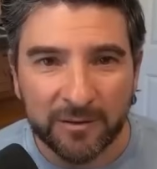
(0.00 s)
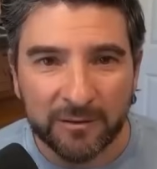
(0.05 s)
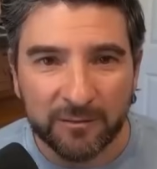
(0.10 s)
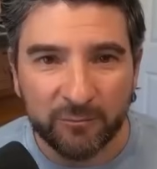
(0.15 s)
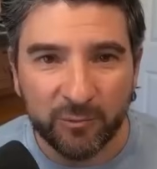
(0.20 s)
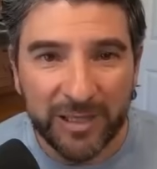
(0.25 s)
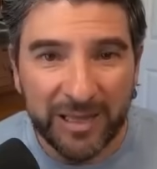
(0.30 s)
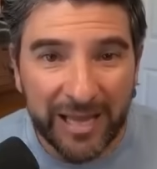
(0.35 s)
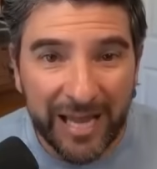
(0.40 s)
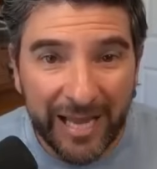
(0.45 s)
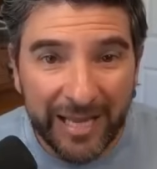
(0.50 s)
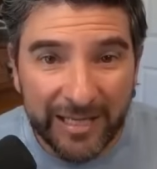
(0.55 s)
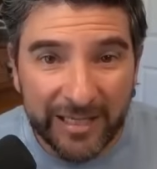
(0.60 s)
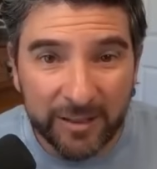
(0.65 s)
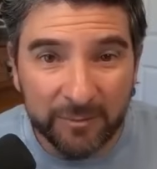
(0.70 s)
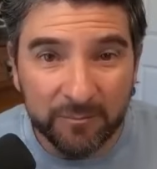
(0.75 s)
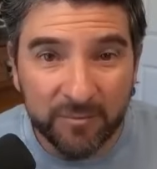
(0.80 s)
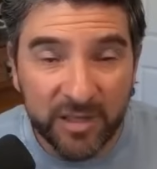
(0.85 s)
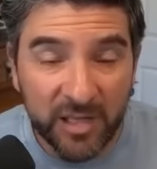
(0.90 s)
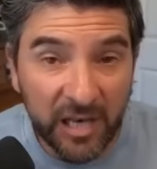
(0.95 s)
We like
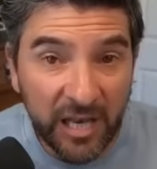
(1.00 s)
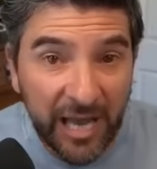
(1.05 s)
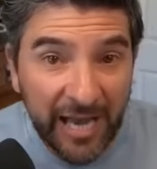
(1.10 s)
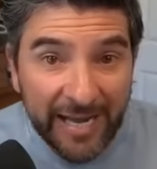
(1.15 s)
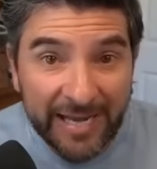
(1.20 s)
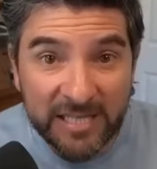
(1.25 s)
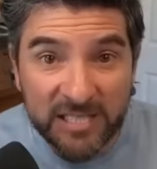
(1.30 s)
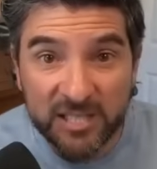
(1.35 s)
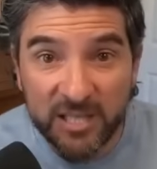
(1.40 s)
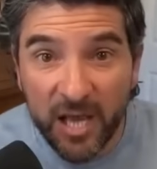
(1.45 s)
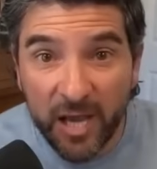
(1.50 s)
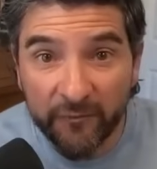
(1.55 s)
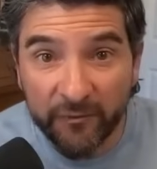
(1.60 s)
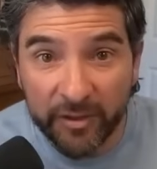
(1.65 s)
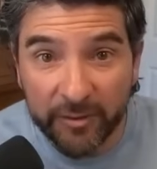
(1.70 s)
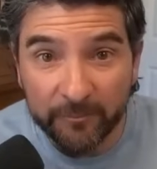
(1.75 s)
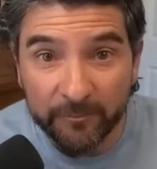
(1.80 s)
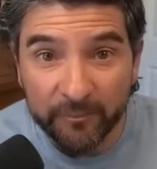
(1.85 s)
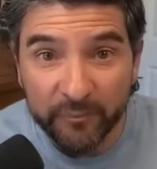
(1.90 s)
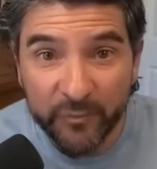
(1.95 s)
him. The Lions love him.
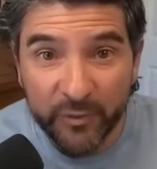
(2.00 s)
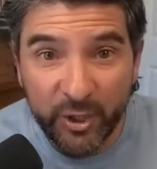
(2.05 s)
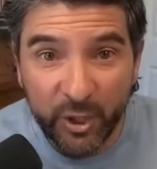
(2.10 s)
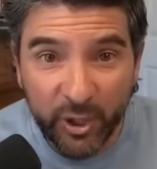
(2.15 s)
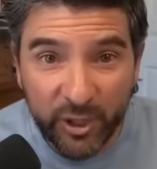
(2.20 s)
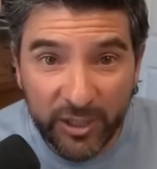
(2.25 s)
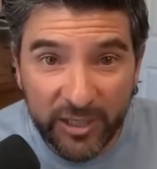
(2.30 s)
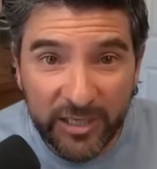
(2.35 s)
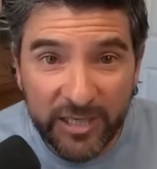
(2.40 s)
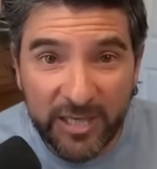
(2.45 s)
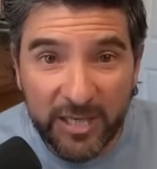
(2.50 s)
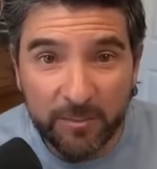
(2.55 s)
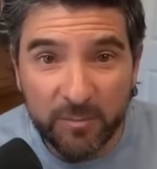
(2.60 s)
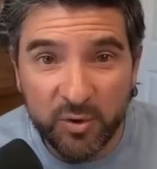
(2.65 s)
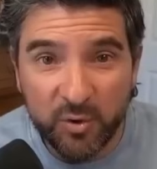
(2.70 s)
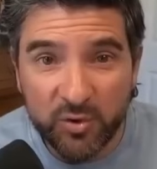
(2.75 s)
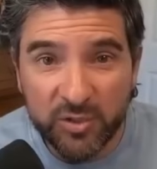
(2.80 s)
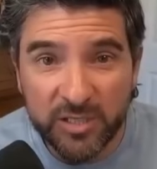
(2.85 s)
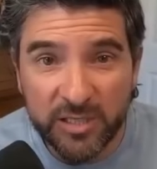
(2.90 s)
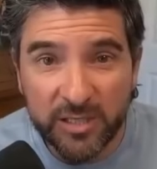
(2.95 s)
They're going to keep
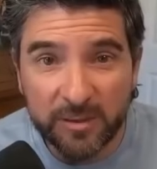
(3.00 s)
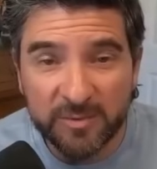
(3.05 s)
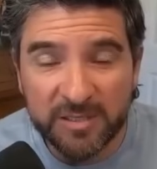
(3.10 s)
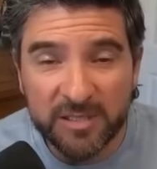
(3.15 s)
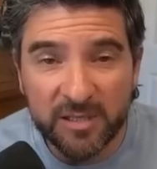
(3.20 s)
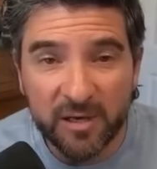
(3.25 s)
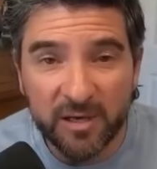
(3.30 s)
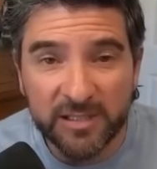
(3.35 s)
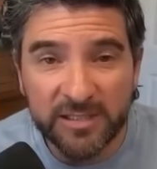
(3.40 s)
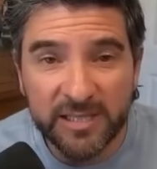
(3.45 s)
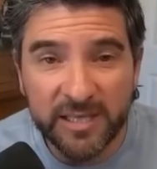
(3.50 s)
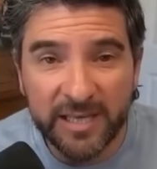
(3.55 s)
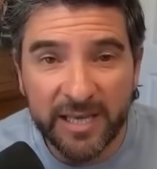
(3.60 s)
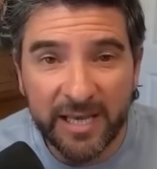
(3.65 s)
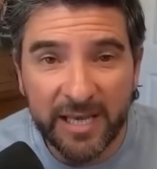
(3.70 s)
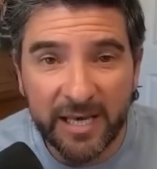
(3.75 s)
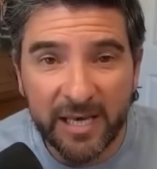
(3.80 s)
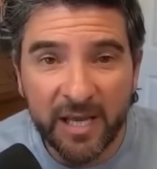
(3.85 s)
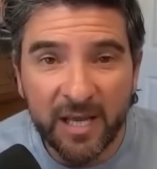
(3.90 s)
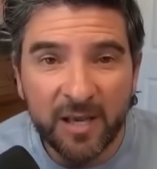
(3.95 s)
using him as long as they
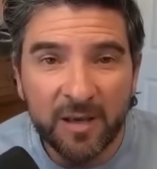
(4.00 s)
can,